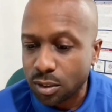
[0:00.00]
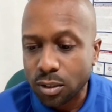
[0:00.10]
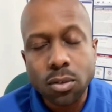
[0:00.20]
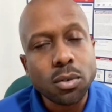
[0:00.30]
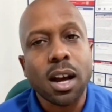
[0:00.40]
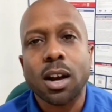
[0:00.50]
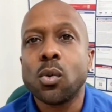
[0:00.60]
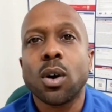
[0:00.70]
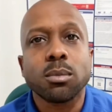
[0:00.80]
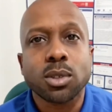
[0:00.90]
you not
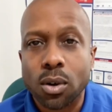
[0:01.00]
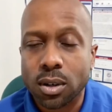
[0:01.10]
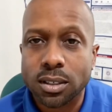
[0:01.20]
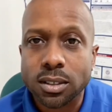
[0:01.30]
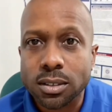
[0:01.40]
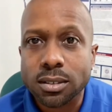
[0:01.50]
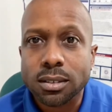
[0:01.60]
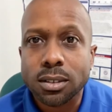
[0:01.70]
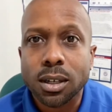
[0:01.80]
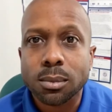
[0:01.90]
who I'm talking to.
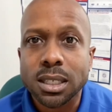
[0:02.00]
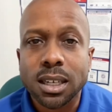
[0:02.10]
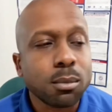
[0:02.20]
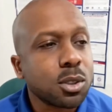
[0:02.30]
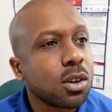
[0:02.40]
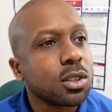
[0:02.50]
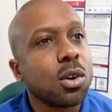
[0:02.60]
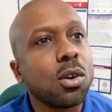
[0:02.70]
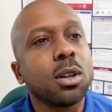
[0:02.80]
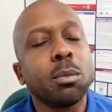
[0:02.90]
You know what I'm saying? I'm talking to
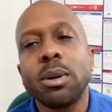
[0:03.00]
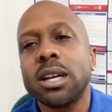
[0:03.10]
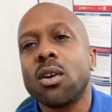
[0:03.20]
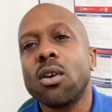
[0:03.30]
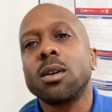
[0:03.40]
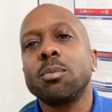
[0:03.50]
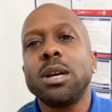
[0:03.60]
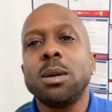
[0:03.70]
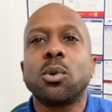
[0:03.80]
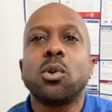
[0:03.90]
all the big hearted
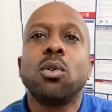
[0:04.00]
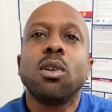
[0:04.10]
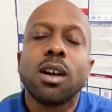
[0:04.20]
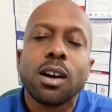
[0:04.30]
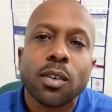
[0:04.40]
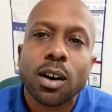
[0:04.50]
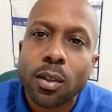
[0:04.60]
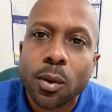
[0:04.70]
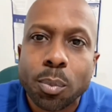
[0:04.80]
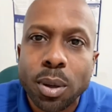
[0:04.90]
people who love
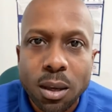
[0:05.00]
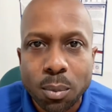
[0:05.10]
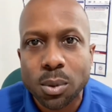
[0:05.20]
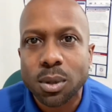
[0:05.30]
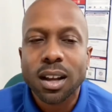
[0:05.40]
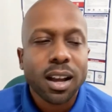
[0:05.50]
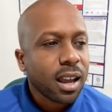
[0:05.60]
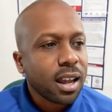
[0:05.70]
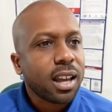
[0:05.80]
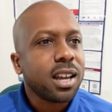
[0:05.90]
other people
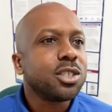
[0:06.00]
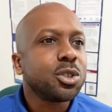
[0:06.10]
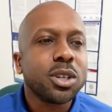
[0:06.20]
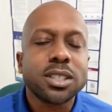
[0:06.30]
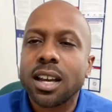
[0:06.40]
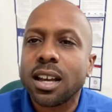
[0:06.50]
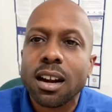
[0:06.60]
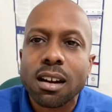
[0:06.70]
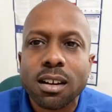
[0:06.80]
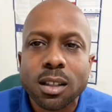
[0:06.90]
and they enjoy taking
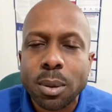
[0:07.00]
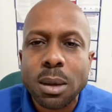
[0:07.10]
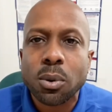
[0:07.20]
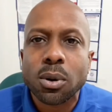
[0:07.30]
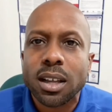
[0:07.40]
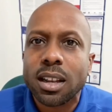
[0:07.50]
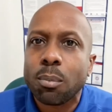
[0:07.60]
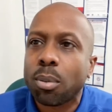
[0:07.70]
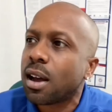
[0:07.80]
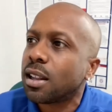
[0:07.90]
care of other people and they
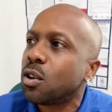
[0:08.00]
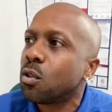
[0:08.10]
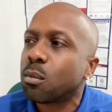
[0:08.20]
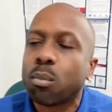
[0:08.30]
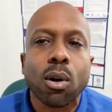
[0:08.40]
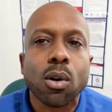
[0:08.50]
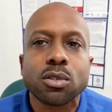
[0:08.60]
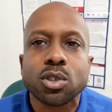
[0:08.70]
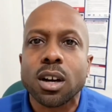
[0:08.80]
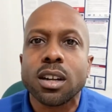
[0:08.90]
probably going
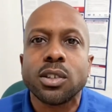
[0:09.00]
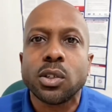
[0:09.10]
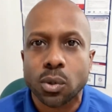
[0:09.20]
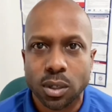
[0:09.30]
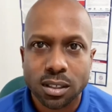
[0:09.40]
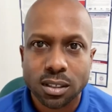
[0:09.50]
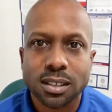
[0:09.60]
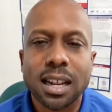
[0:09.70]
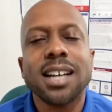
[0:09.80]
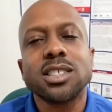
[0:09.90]
broke trying to do it.
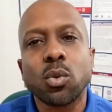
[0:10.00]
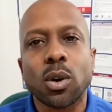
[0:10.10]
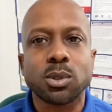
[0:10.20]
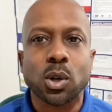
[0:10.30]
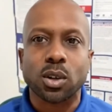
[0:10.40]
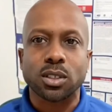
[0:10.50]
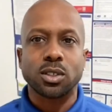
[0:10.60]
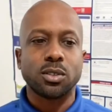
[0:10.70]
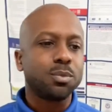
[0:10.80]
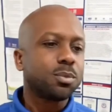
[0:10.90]
That's who I'm talking
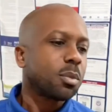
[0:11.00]
to.